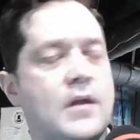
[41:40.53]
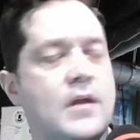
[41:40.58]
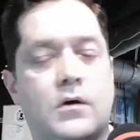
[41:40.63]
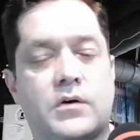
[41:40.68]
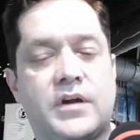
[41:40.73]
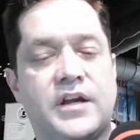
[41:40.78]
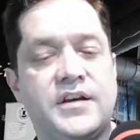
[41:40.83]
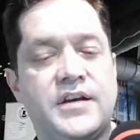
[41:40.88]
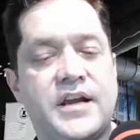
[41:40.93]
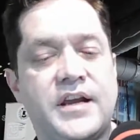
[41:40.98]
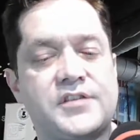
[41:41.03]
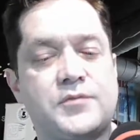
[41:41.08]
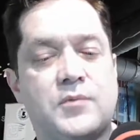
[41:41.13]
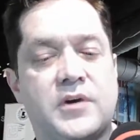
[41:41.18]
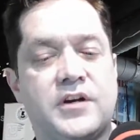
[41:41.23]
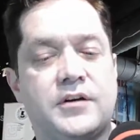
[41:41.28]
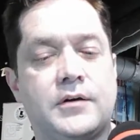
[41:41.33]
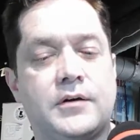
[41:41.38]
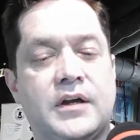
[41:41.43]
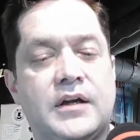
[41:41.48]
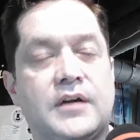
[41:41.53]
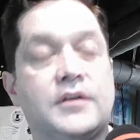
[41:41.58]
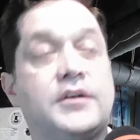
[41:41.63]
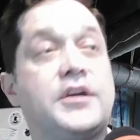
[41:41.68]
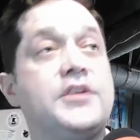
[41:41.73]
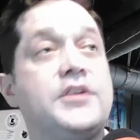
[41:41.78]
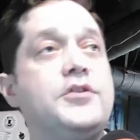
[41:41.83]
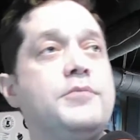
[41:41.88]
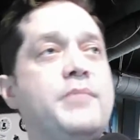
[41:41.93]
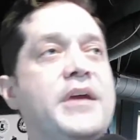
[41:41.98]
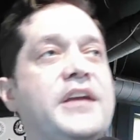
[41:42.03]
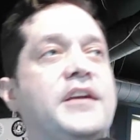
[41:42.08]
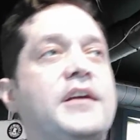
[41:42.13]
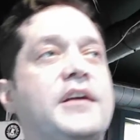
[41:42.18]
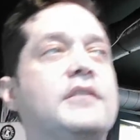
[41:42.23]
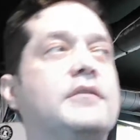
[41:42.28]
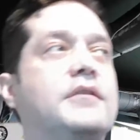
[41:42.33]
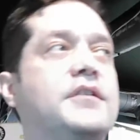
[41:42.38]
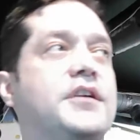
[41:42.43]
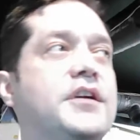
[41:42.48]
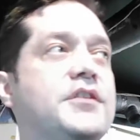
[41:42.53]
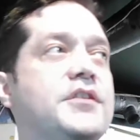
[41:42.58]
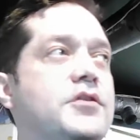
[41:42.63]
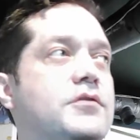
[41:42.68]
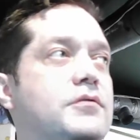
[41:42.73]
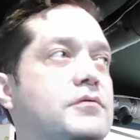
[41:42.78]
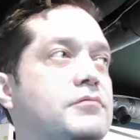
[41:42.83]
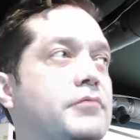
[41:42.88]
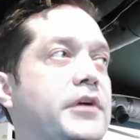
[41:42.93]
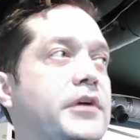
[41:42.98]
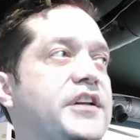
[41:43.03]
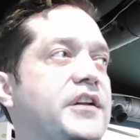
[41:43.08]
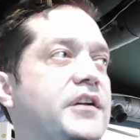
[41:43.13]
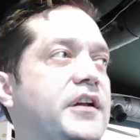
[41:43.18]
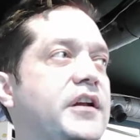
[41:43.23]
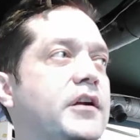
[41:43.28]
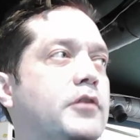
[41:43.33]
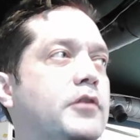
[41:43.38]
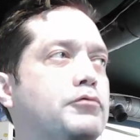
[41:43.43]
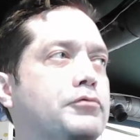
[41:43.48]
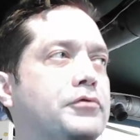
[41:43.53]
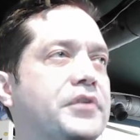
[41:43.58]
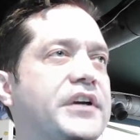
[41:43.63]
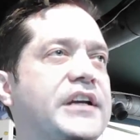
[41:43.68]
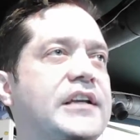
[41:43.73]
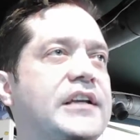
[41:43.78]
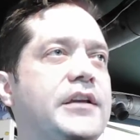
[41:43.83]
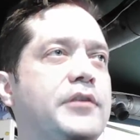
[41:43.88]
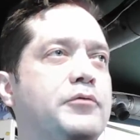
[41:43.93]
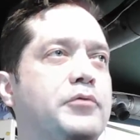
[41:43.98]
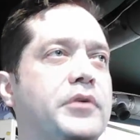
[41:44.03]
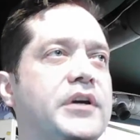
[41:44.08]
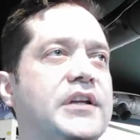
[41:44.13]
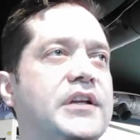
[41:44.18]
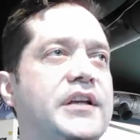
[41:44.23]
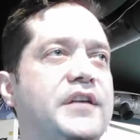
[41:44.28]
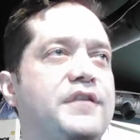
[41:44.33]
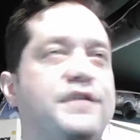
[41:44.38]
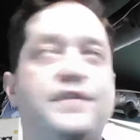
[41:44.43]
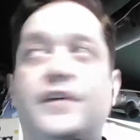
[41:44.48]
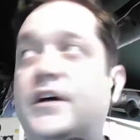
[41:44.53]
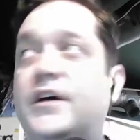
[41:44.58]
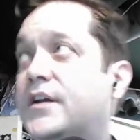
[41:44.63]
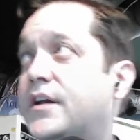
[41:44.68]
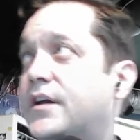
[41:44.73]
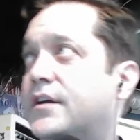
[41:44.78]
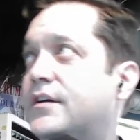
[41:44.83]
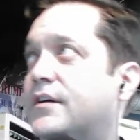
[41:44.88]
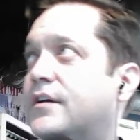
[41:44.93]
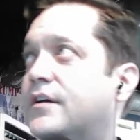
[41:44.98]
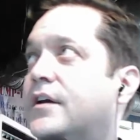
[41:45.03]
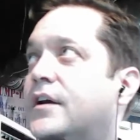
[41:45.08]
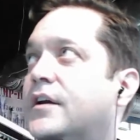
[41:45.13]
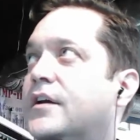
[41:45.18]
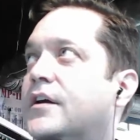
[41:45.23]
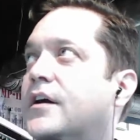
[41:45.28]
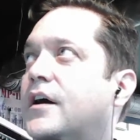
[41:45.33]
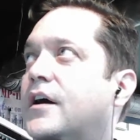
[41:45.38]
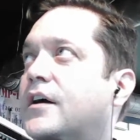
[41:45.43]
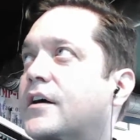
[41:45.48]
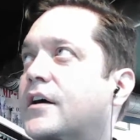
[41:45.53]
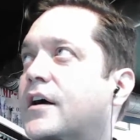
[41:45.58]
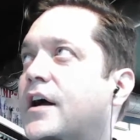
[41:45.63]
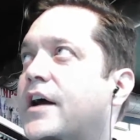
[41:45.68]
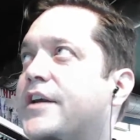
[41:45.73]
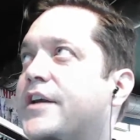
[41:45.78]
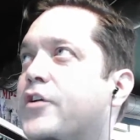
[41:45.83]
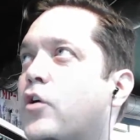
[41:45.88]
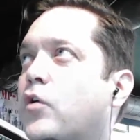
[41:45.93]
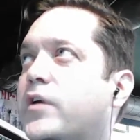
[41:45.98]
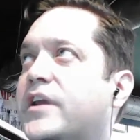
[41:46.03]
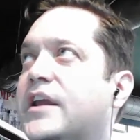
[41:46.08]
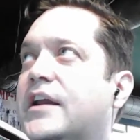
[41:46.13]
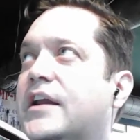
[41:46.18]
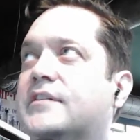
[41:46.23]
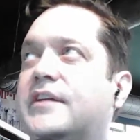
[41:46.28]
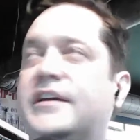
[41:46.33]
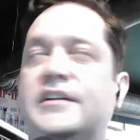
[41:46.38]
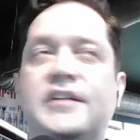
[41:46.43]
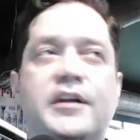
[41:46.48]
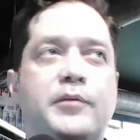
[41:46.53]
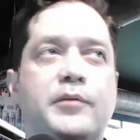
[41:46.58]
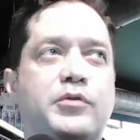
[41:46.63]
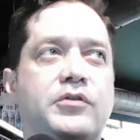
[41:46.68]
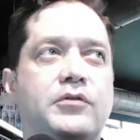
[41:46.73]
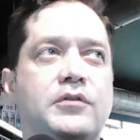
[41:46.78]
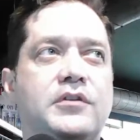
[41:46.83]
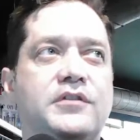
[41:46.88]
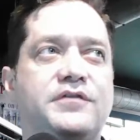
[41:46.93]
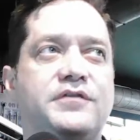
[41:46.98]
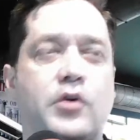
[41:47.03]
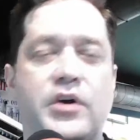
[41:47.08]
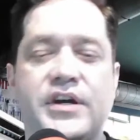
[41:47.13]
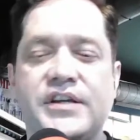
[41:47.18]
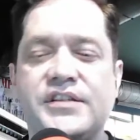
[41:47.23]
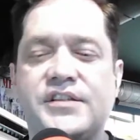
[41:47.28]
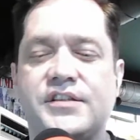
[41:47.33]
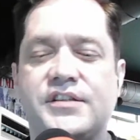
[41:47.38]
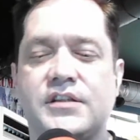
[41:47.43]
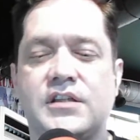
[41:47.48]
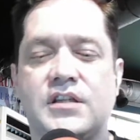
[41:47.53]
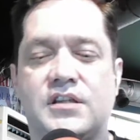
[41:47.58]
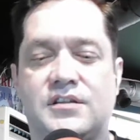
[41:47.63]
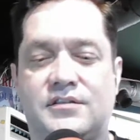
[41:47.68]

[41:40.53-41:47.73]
Okay, next one. Can you read it in a really, really fucking annoyingly liberal voice?